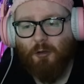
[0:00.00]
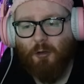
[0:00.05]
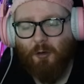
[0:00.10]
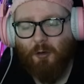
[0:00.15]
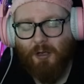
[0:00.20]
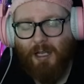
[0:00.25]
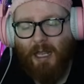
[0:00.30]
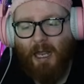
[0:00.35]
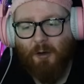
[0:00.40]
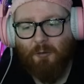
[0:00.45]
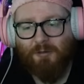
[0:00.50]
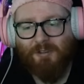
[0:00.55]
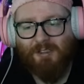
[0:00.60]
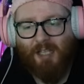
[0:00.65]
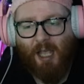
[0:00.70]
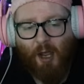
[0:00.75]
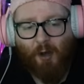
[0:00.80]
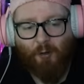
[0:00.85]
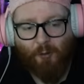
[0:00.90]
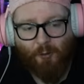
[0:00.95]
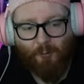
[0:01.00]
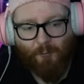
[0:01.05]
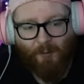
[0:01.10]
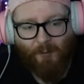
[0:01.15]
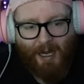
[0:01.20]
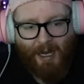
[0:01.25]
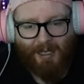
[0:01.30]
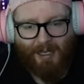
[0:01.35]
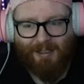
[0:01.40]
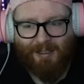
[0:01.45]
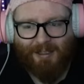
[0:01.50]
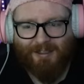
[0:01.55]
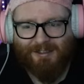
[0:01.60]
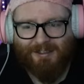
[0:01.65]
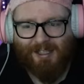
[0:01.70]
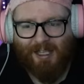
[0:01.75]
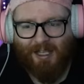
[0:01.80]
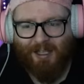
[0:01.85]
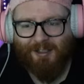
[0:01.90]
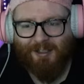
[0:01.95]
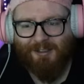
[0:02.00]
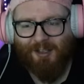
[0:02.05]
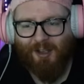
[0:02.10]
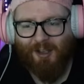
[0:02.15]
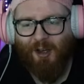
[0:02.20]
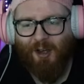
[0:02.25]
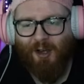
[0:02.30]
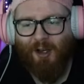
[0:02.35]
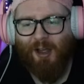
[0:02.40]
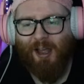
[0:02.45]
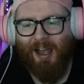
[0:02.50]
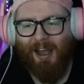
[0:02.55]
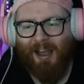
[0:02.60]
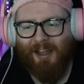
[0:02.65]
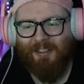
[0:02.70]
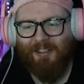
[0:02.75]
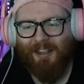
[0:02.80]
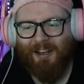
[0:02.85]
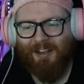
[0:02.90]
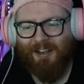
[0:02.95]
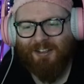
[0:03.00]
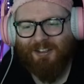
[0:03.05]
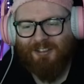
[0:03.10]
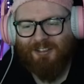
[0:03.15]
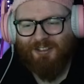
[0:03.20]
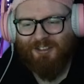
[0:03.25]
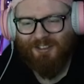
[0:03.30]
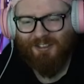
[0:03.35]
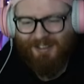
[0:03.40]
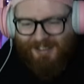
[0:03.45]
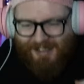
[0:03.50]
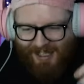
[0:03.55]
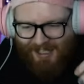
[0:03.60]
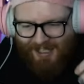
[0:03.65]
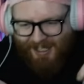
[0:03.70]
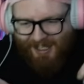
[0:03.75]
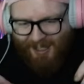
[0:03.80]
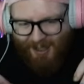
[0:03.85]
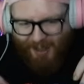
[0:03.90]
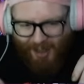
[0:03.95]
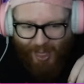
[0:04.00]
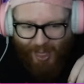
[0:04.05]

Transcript: Look how terrifying these things are. And then it's just like...